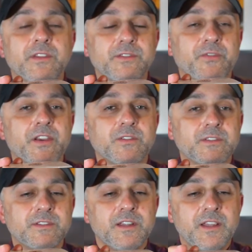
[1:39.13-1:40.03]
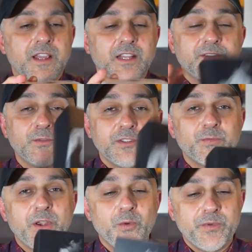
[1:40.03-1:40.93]
this fragrance as soon as
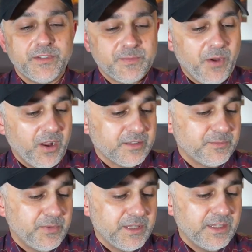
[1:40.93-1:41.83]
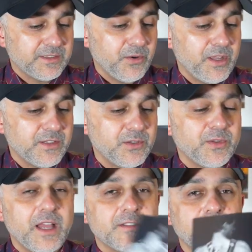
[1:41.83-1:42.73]
we open this box. But let's go ahead and do
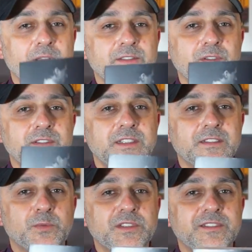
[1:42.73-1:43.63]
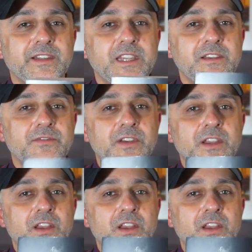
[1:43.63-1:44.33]
that. So as you can see, this was a sleeve